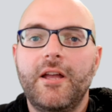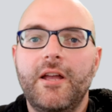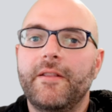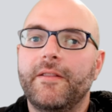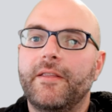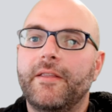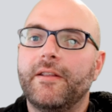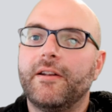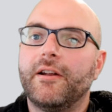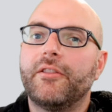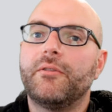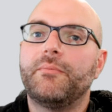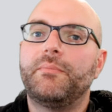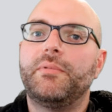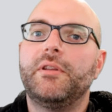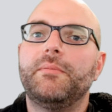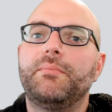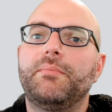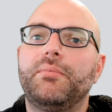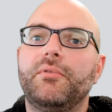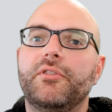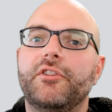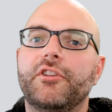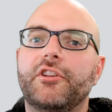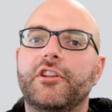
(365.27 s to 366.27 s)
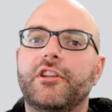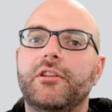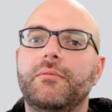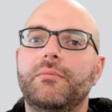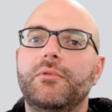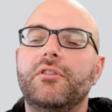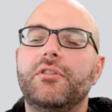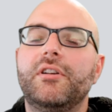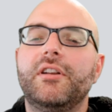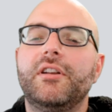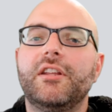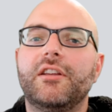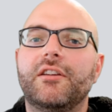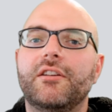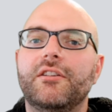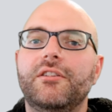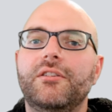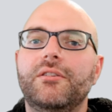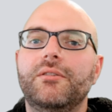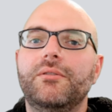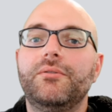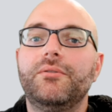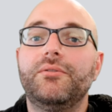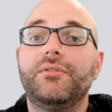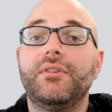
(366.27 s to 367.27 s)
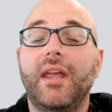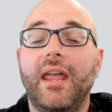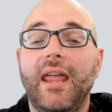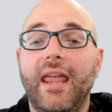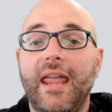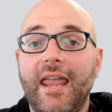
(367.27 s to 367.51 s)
that other people in the community could use.